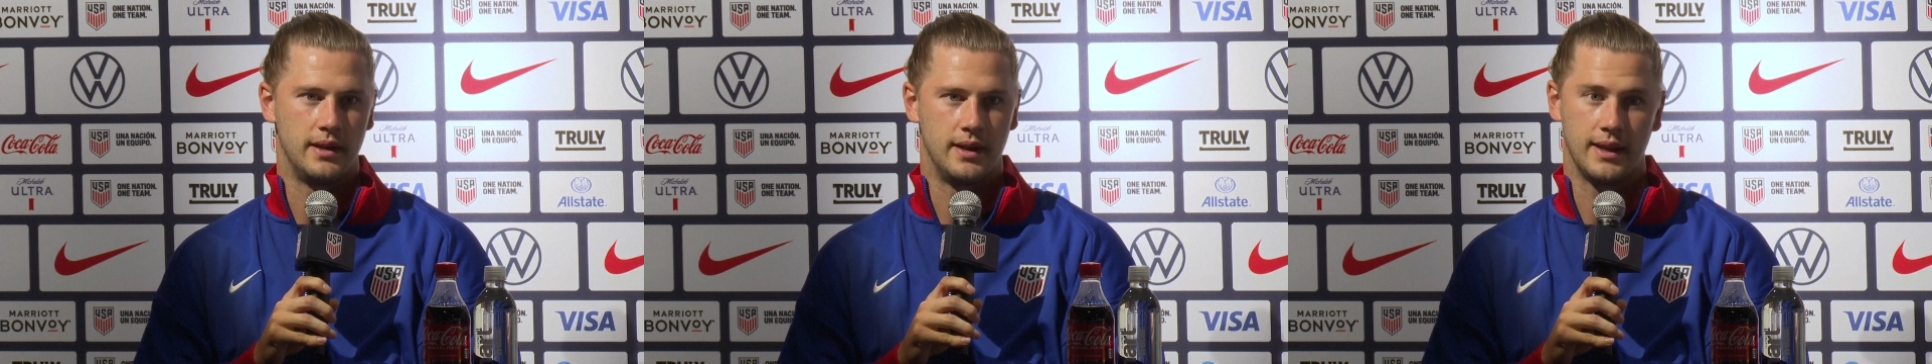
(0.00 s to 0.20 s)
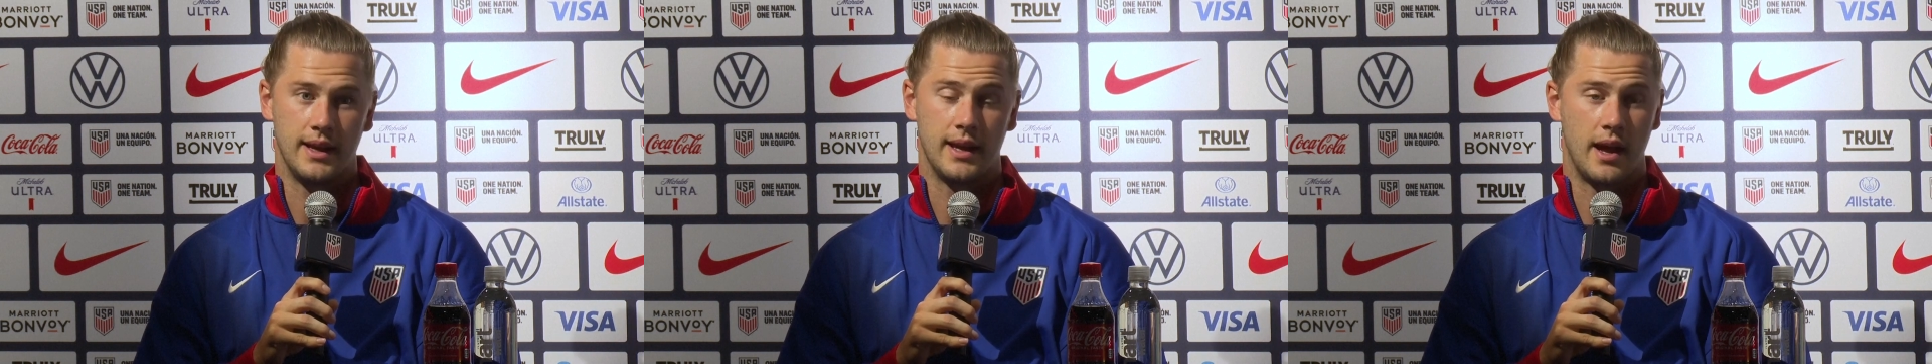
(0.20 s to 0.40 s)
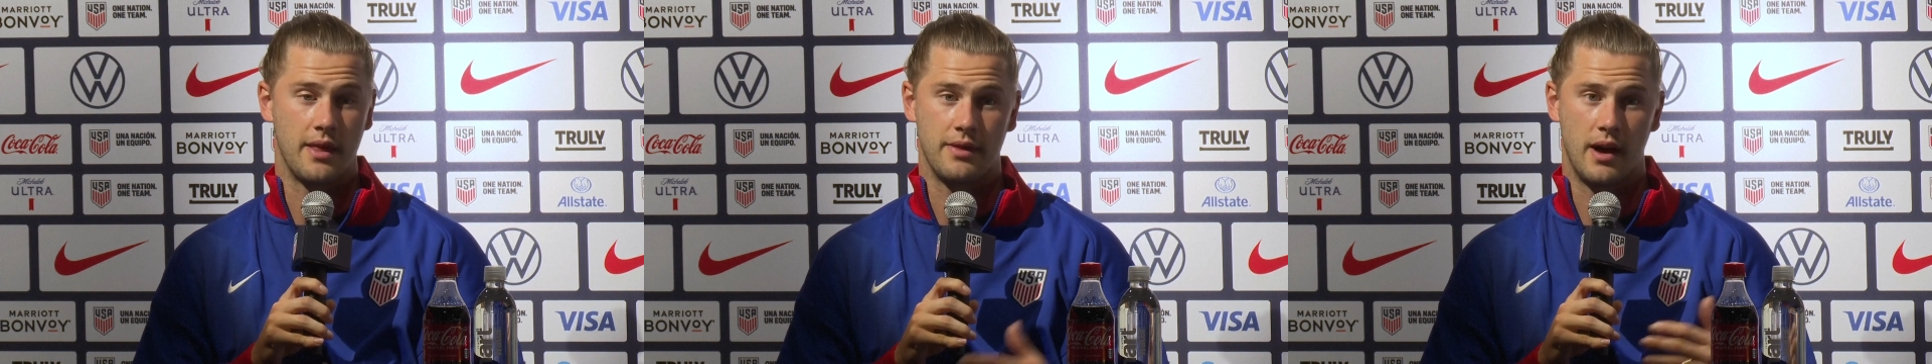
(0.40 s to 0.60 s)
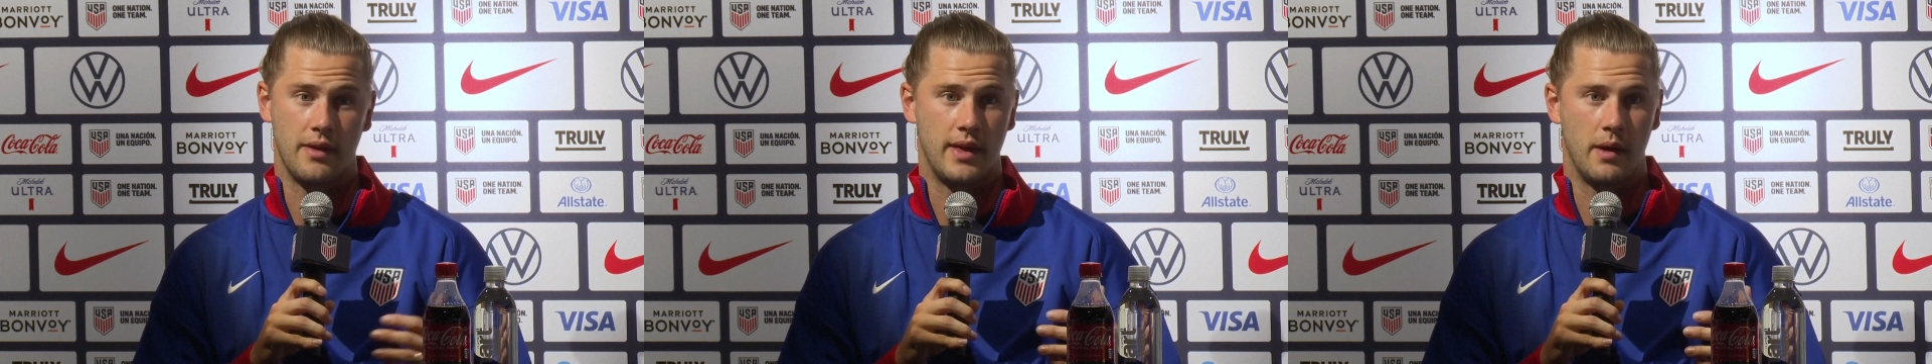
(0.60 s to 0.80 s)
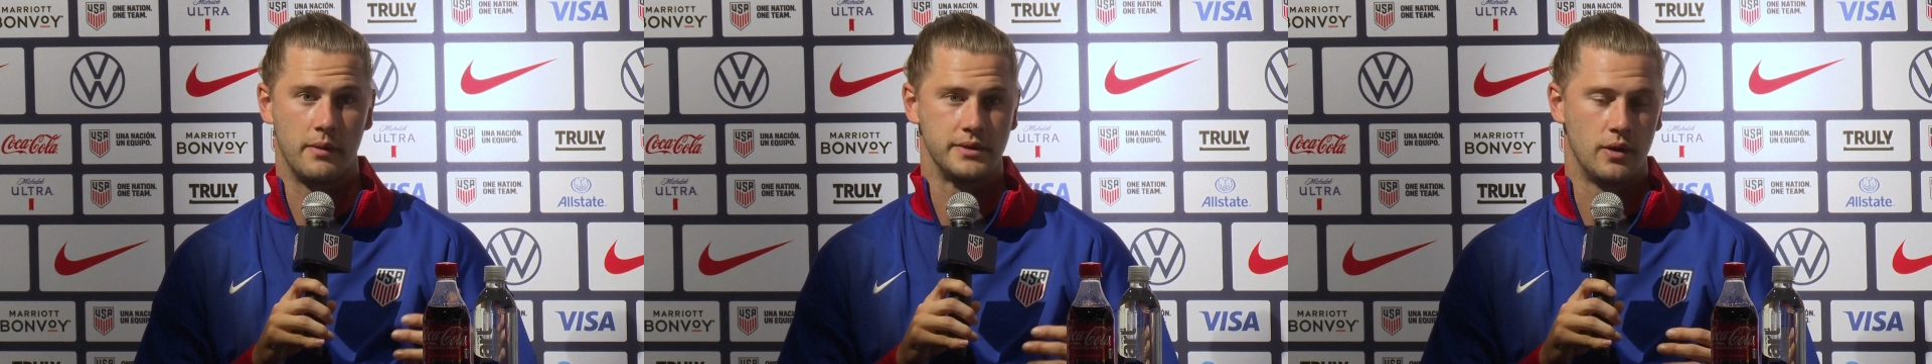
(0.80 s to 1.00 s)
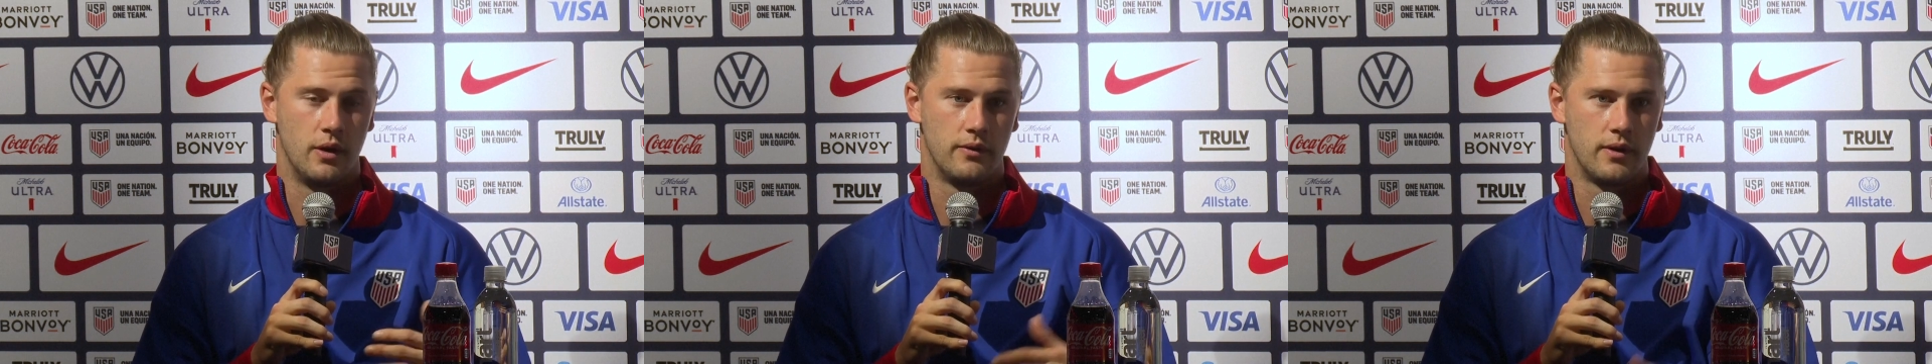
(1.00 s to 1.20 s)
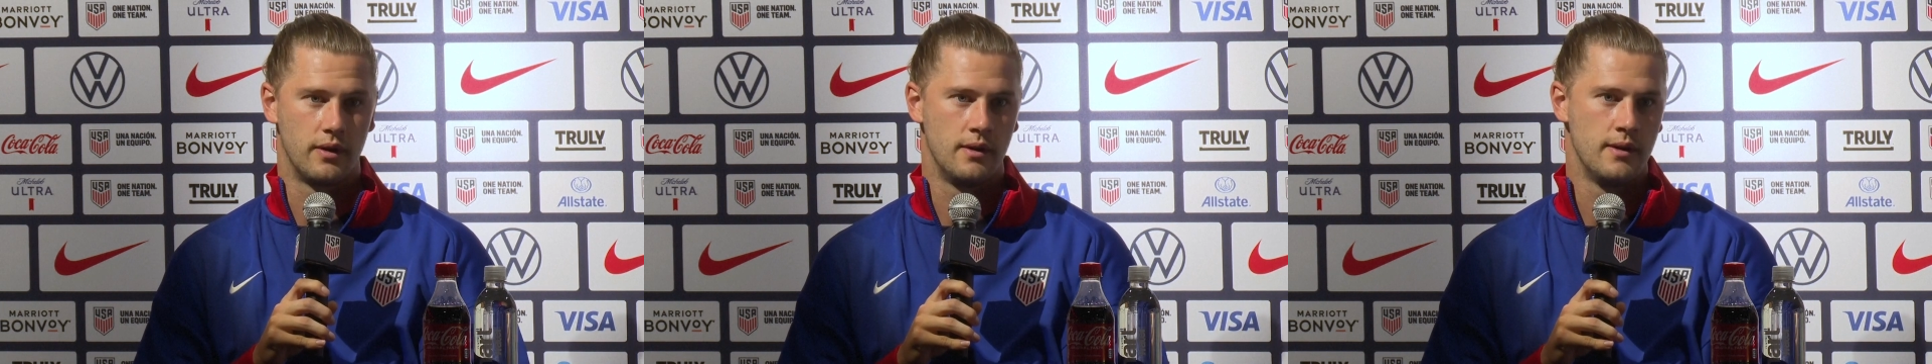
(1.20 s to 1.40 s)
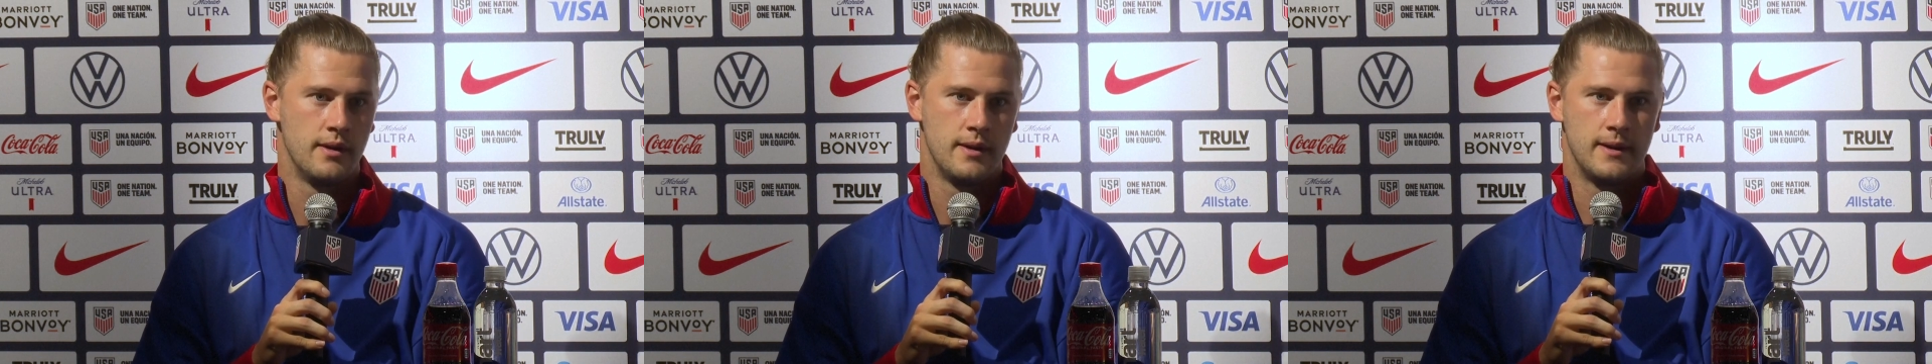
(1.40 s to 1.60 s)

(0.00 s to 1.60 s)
And again, I thought that was over.